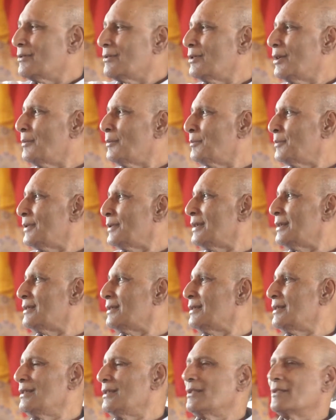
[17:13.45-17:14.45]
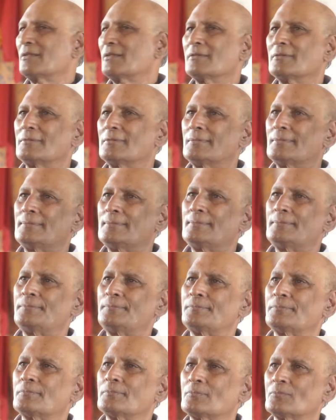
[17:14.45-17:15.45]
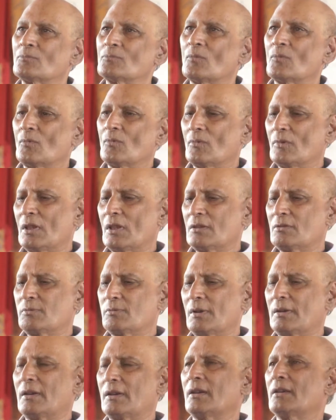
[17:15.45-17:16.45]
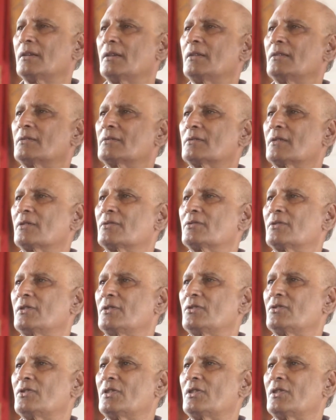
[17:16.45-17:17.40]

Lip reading: dump it here. That's what it is, sashti